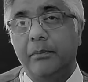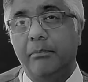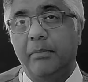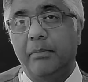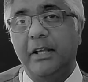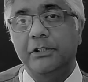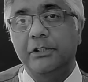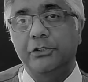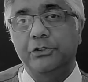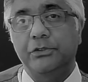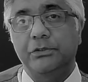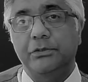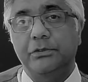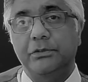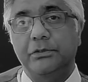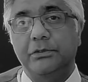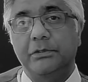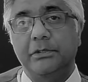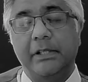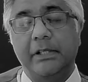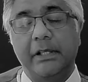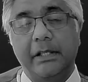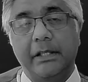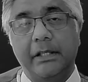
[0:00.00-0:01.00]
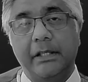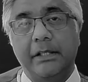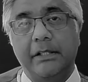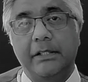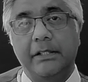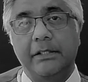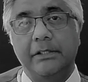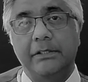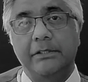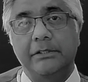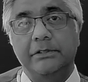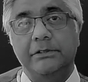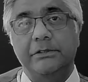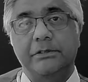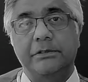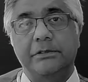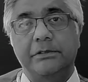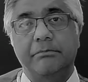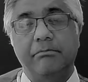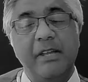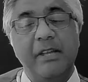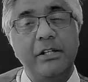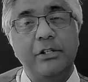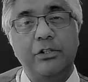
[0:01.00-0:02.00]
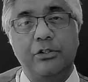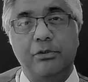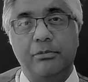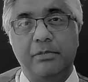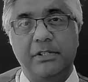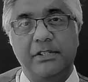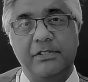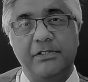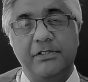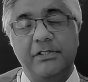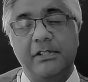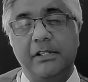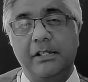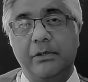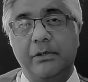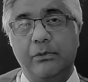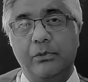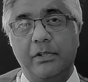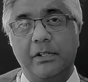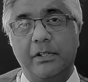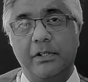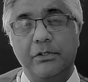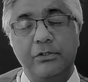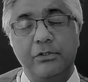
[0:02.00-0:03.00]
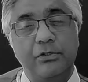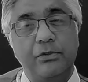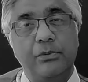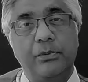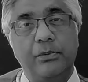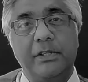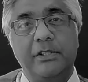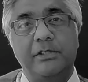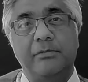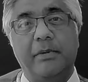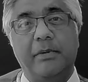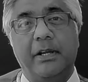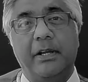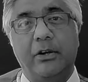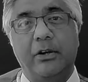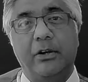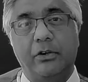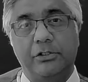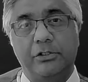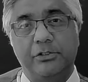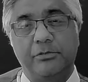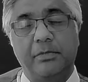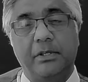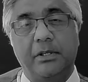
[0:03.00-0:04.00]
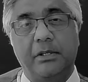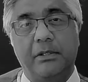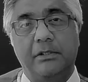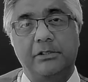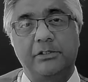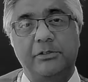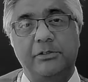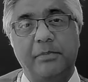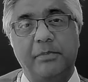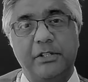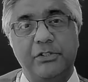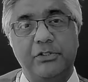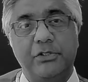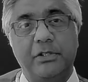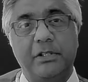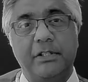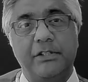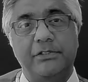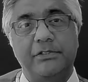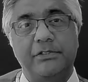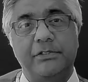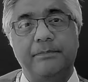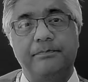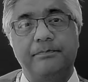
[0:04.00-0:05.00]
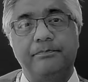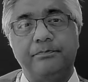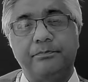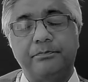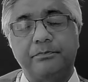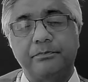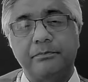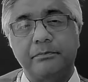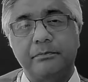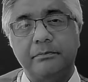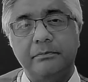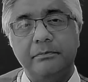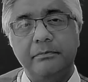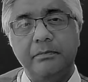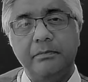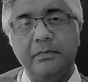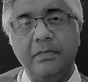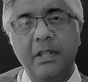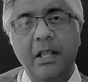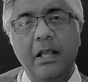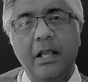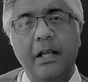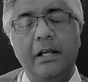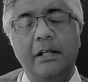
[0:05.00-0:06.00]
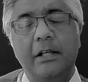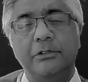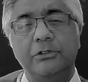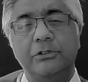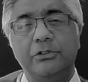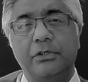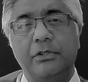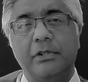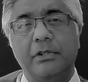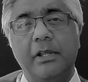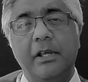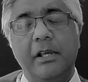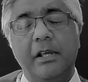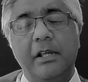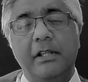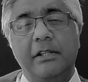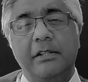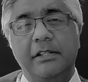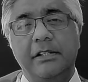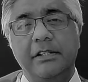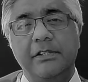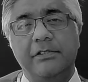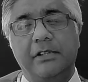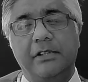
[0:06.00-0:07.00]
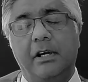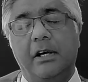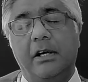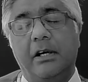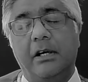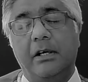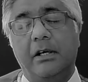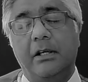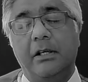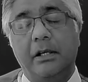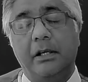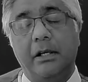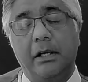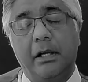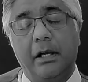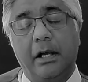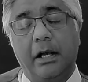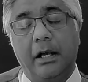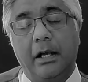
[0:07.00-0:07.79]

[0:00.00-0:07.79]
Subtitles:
the patient is meant to be seen within 2 weeks by a hospital specialist. And so these are